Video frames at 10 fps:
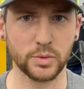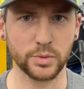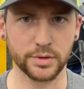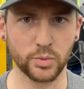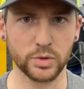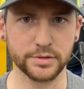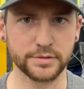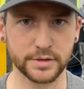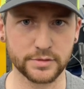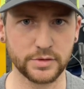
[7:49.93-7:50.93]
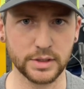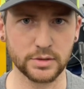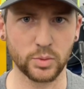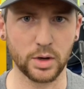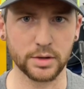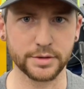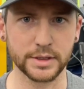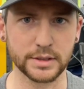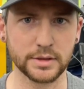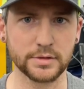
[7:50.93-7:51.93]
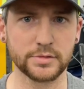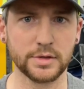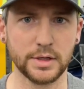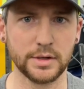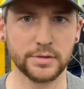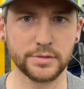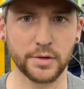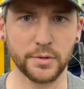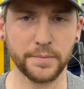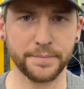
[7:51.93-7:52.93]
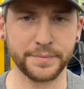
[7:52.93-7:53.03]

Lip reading: with a 1/16 wall thickness. So